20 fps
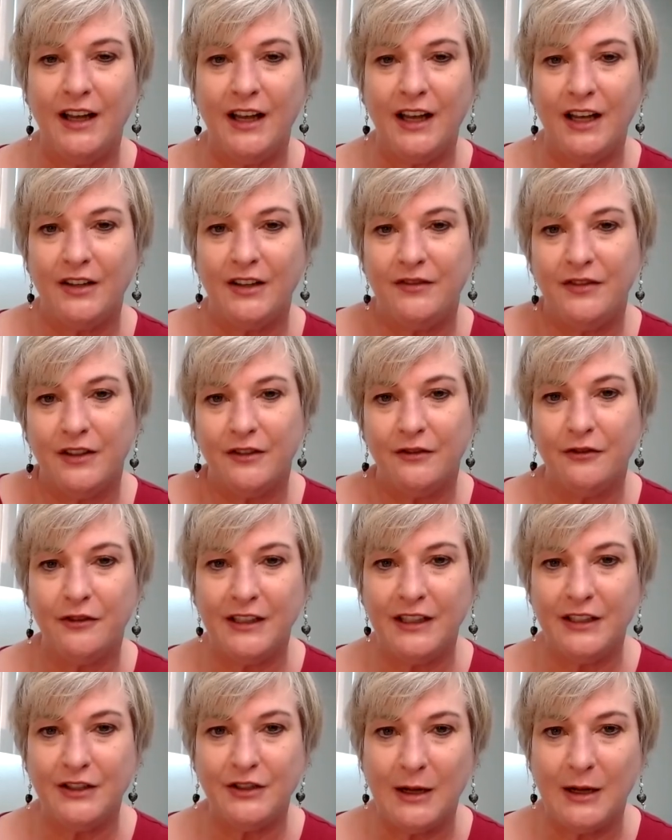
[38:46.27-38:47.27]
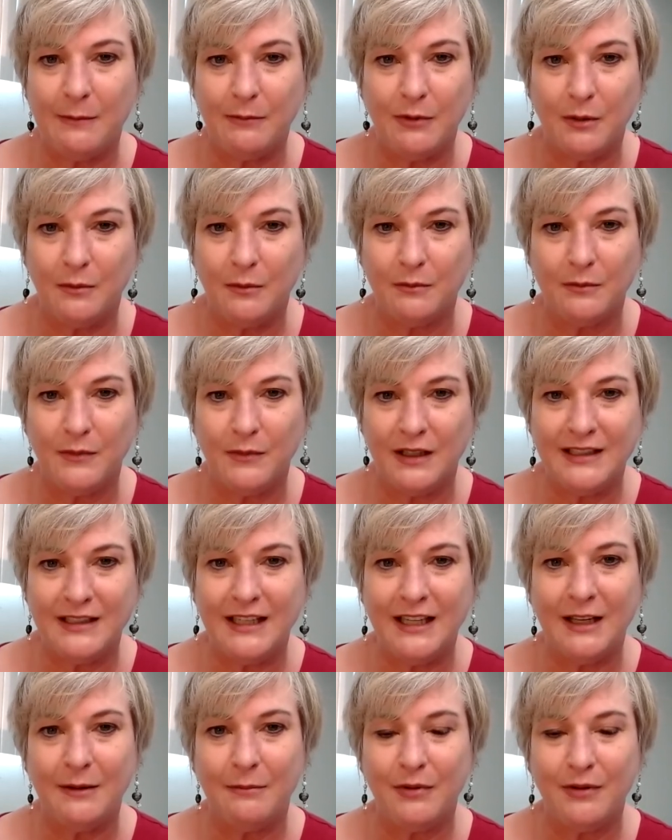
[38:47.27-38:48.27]
and feel free to drop them a
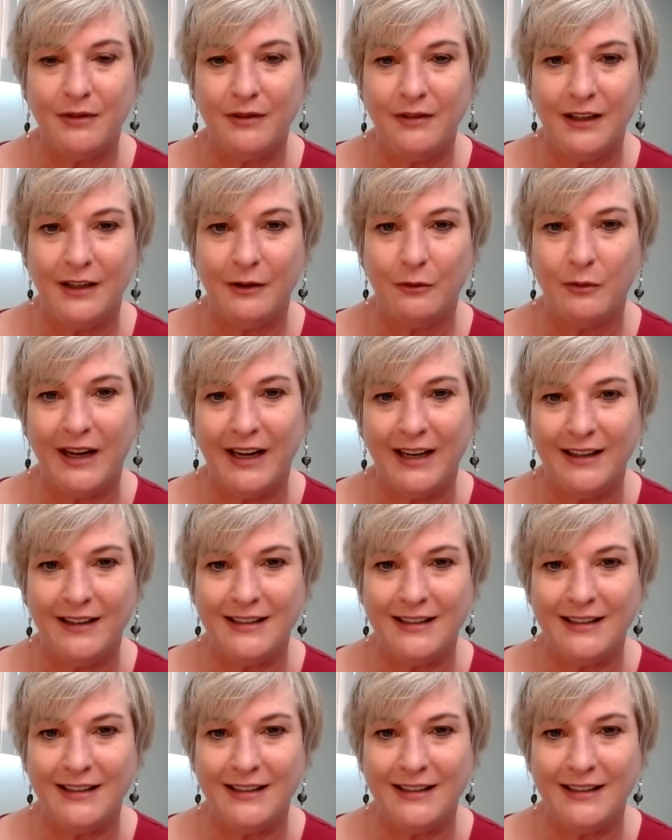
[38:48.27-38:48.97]
tip in a way.